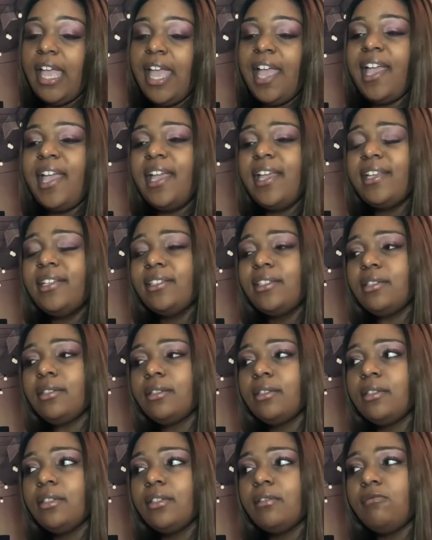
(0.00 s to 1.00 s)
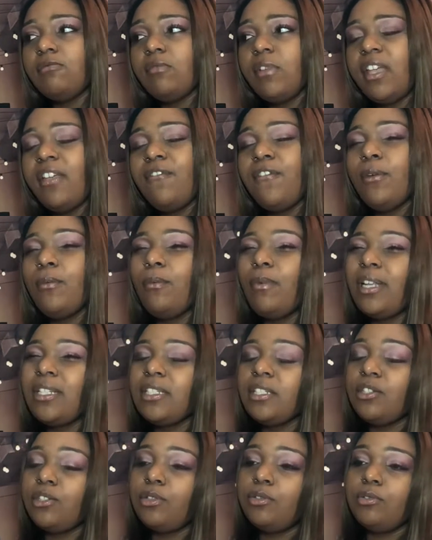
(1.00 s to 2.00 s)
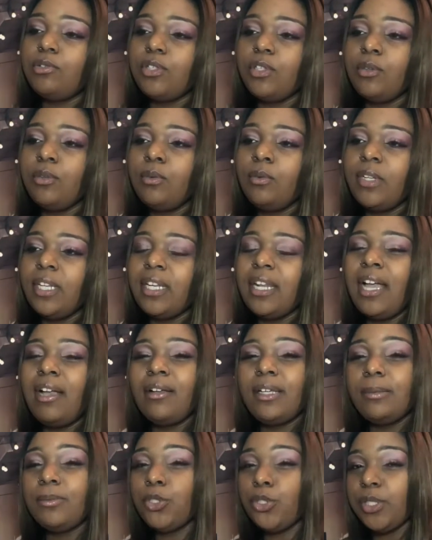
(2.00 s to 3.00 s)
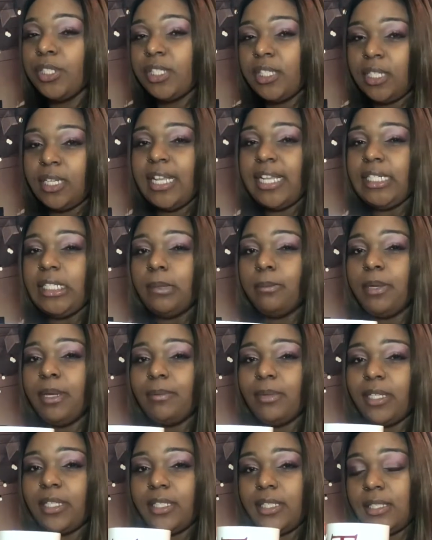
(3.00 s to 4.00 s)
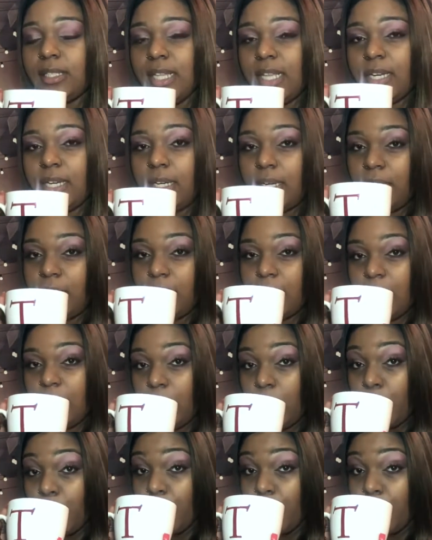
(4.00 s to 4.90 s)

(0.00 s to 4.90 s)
And if it wasn't too soon, then how come Tristan hasn't publicly said anything?